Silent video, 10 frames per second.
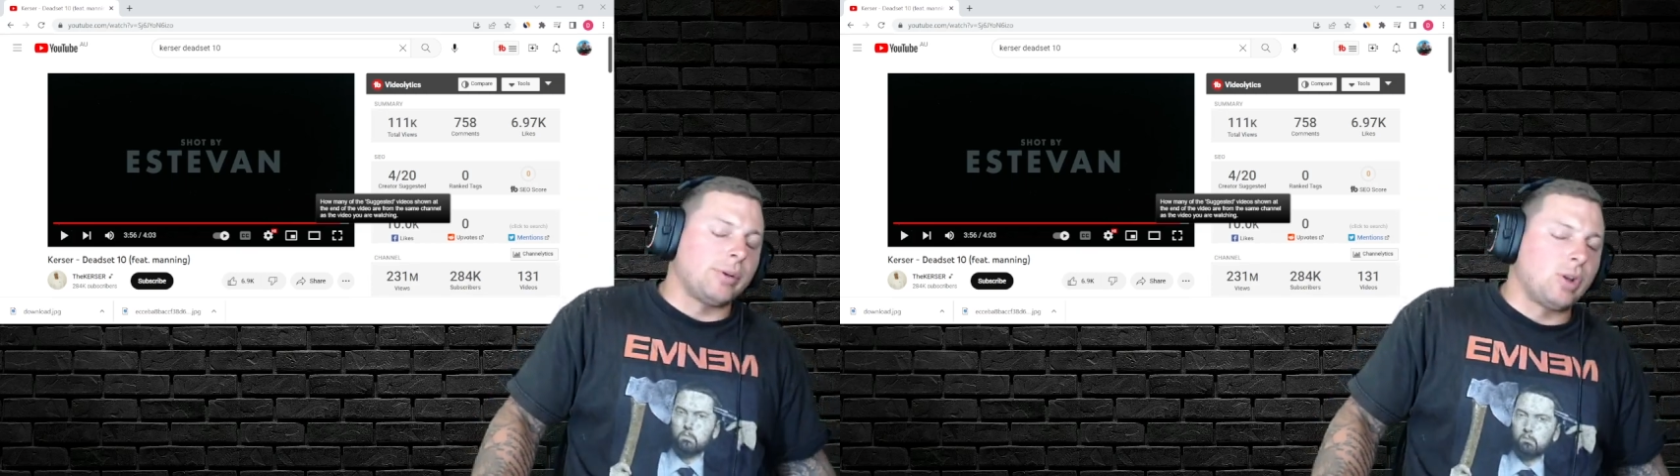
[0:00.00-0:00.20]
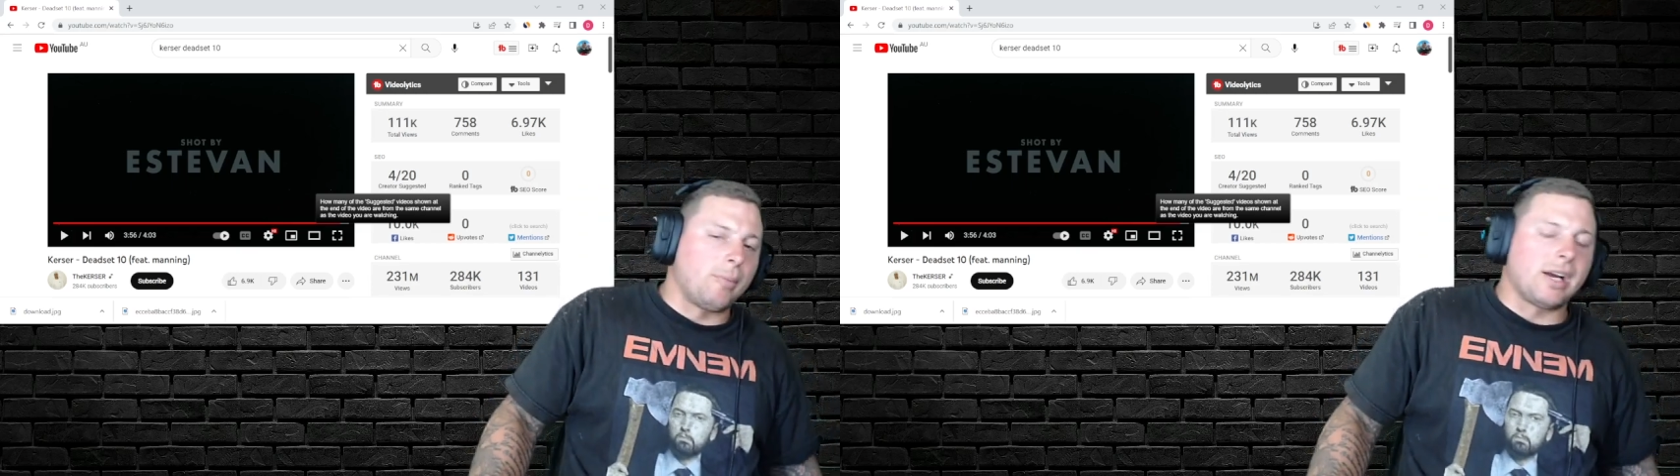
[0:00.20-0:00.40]

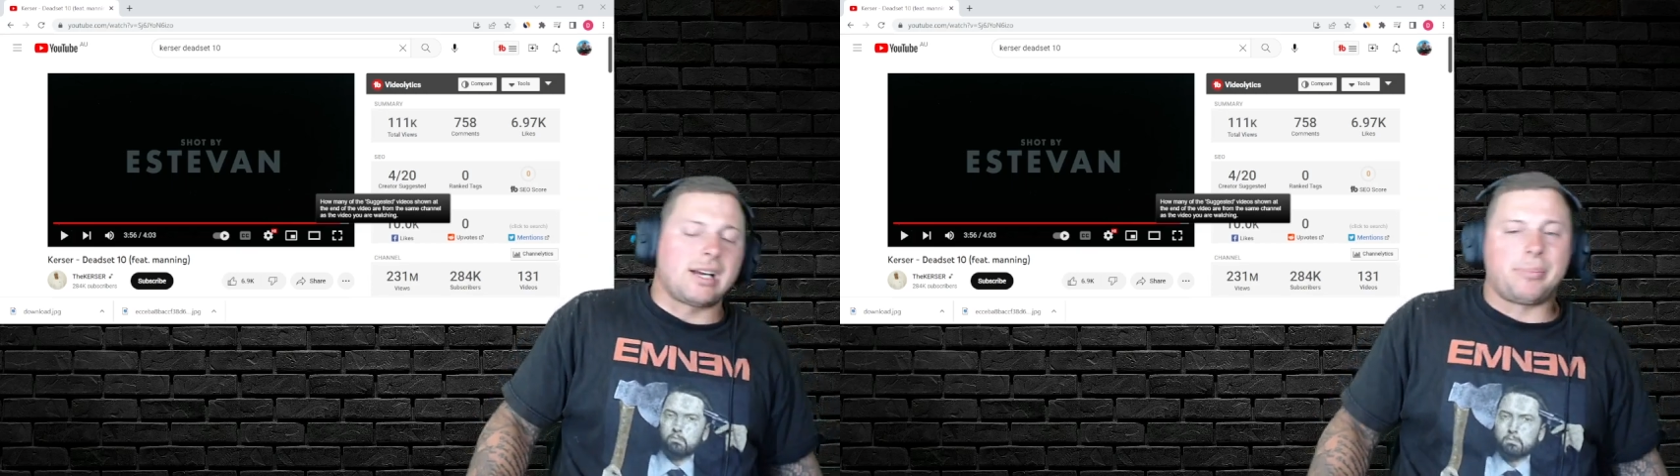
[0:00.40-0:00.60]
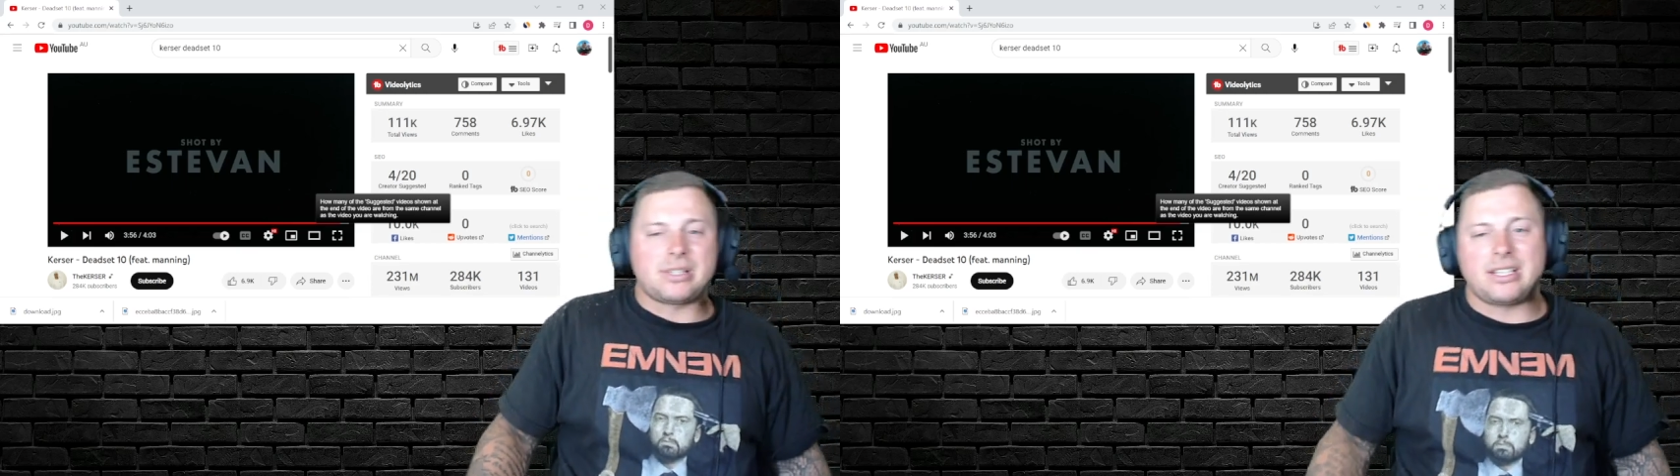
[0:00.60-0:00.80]
not my
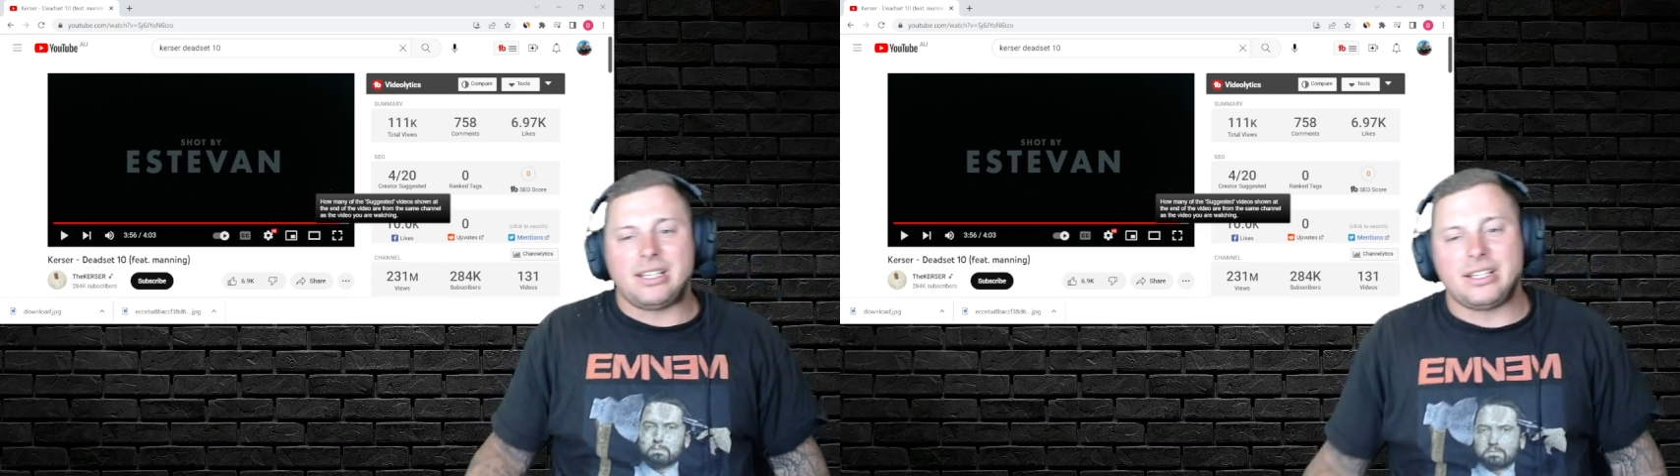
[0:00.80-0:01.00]
cup of tea,